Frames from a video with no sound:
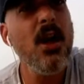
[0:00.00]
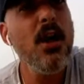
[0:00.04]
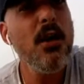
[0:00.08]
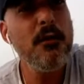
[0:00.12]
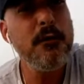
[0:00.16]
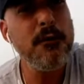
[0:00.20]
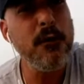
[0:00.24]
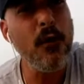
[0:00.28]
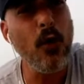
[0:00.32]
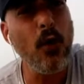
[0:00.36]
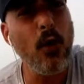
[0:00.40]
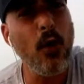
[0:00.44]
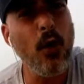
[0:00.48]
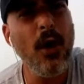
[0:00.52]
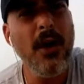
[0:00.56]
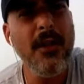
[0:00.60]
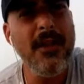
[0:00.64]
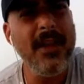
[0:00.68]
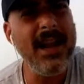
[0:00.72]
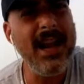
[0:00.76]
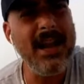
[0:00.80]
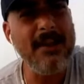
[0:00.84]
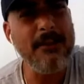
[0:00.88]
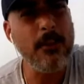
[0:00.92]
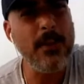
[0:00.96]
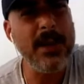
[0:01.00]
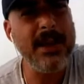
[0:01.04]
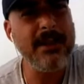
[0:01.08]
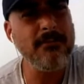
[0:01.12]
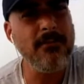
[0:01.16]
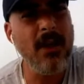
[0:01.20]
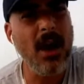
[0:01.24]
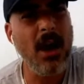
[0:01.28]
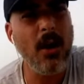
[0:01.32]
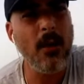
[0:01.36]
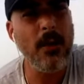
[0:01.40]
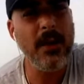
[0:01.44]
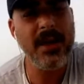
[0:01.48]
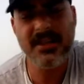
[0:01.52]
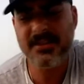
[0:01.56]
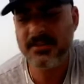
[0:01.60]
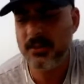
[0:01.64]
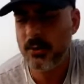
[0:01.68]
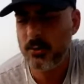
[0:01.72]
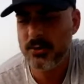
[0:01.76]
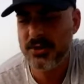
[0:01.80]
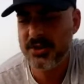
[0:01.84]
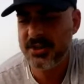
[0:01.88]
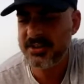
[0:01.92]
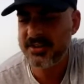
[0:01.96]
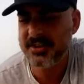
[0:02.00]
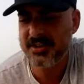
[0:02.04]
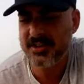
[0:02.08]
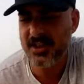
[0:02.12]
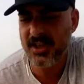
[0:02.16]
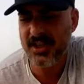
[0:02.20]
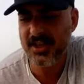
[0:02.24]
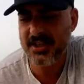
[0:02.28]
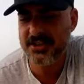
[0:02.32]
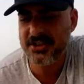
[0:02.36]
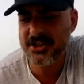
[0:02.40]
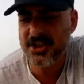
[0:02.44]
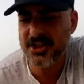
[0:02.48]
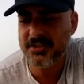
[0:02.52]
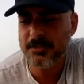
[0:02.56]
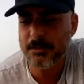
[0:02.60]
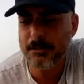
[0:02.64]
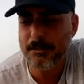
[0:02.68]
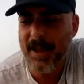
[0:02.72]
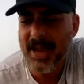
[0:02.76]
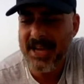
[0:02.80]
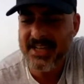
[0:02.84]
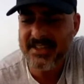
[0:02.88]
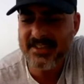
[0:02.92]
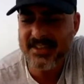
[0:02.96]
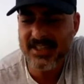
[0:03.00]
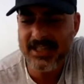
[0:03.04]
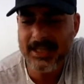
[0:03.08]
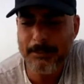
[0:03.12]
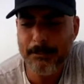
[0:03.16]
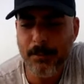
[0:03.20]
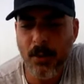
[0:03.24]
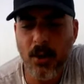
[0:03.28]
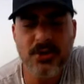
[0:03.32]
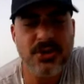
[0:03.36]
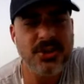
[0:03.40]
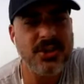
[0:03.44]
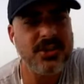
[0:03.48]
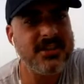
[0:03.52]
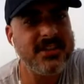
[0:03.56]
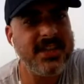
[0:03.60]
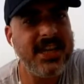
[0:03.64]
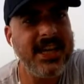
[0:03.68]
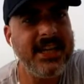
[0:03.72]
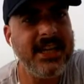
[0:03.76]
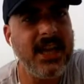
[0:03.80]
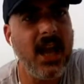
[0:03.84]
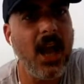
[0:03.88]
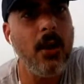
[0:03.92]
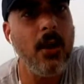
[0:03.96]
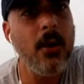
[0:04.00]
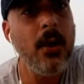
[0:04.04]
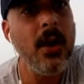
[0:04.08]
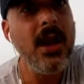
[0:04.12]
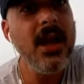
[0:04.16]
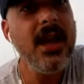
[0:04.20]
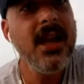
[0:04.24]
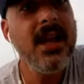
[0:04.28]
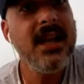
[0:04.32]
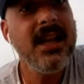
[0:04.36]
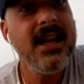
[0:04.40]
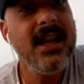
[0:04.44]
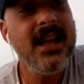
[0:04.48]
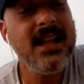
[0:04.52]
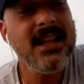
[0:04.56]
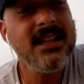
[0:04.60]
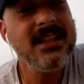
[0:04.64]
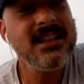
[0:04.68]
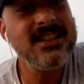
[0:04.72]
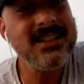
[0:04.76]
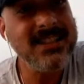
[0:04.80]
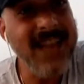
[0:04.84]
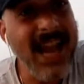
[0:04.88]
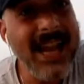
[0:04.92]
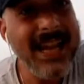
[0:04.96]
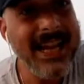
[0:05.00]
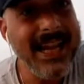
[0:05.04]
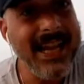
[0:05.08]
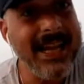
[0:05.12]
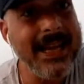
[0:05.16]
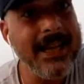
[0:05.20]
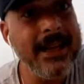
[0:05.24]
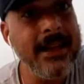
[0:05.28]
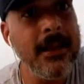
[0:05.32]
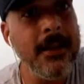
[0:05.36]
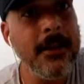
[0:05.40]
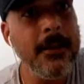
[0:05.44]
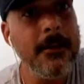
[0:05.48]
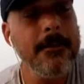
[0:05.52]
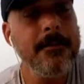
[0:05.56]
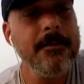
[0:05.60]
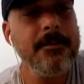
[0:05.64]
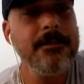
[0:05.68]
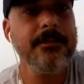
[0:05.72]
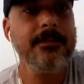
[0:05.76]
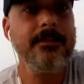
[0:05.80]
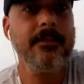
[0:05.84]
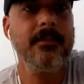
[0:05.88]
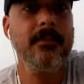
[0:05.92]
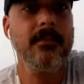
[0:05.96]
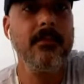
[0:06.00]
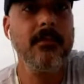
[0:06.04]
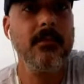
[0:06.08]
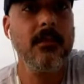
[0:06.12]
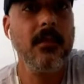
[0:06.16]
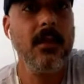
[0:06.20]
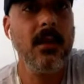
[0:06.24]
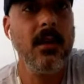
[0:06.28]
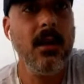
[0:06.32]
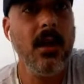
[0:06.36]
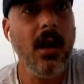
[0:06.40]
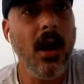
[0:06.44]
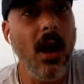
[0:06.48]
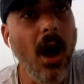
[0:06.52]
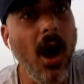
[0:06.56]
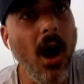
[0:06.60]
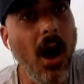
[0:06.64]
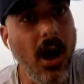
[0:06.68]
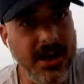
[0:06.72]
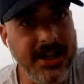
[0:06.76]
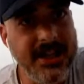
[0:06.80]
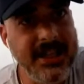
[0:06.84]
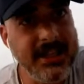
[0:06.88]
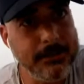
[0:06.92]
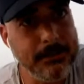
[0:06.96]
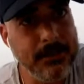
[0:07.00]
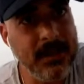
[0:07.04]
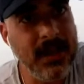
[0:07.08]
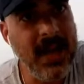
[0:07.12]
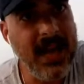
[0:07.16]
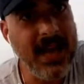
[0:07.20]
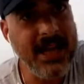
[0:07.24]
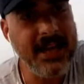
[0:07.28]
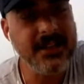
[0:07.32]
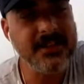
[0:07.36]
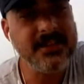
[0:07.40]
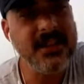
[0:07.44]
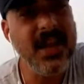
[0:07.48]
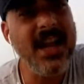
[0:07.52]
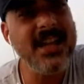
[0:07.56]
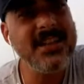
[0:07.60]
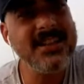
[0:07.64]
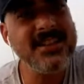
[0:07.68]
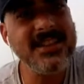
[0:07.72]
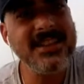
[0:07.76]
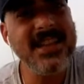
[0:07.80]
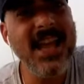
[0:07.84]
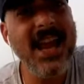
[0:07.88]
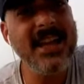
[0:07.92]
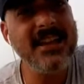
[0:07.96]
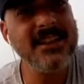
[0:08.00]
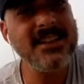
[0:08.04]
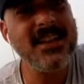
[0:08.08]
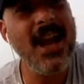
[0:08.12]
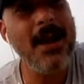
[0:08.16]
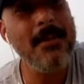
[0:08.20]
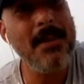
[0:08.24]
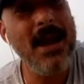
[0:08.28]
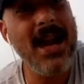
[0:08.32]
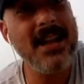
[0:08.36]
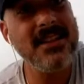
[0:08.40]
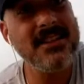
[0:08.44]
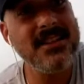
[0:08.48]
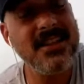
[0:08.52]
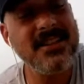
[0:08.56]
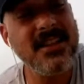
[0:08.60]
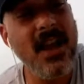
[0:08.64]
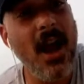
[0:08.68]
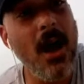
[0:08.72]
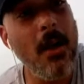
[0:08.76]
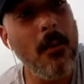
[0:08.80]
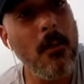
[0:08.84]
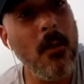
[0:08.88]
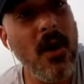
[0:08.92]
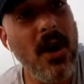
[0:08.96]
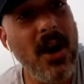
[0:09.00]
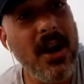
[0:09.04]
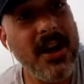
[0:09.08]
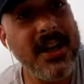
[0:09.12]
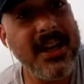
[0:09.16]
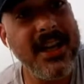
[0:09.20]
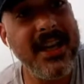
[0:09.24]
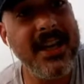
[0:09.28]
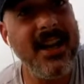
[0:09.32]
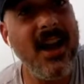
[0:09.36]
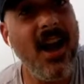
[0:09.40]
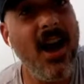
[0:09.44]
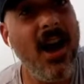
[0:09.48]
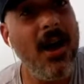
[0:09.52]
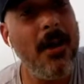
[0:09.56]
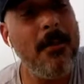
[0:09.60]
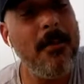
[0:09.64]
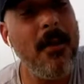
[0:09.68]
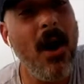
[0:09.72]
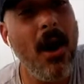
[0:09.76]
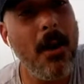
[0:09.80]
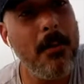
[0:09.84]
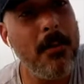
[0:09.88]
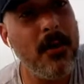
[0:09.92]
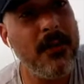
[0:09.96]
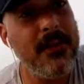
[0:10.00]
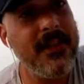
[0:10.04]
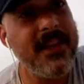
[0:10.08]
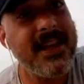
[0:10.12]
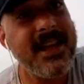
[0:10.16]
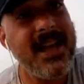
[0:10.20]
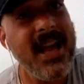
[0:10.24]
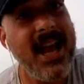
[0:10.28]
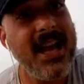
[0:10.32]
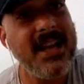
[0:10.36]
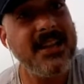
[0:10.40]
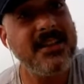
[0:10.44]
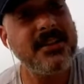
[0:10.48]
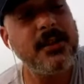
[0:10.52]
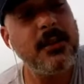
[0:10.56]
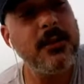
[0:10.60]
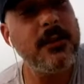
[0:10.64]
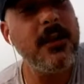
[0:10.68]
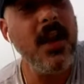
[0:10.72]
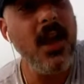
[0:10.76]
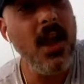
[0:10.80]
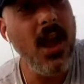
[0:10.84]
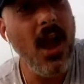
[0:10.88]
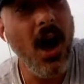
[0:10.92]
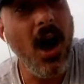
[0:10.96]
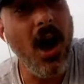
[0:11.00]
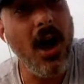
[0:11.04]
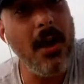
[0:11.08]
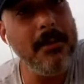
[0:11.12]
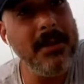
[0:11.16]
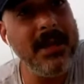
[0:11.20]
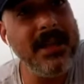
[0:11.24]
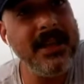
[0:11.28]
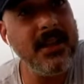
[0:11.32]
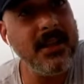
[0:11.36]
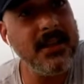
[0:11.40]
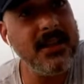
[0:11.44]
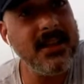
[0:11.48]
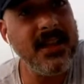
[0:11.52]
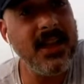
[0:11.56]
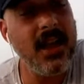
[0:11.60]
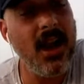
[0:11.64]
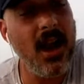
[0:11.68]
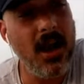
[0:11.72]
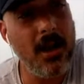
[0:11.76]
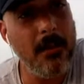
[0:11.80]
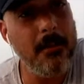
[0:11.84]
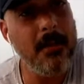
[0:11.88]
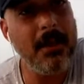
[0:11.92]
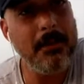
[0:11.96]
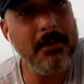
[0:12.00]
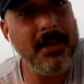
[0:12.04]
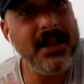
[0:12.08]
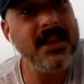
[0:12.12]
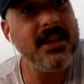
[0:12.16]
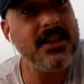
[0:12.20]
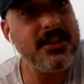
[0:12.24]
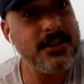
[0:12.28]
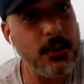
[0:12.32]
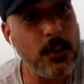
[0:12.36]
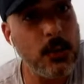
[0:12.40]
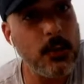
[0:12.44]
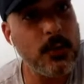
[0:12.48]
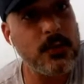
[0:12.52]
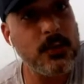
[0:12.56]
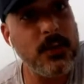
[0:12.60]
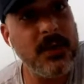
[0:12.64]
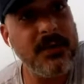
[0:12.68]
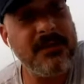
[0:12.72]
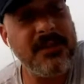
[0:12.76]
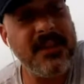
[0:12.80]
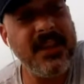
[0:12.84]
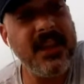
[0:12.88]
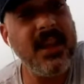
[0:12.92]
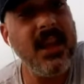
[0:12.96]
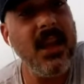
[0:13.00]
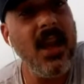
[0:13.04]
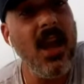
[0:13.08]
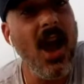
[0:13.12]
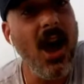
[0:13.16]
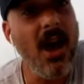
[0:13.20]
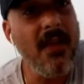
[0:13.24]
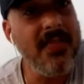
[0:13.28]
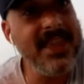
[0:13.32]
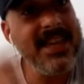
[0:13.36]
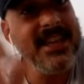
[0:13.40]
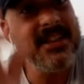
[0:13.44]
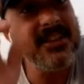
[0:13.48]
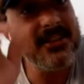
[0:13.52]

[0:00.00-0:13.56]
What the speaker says: for the left wing role is all just, it's just basically Pochettino saying, I need players. And today's come out and says, I'm working, I'm on the case of, I'm in the talks with the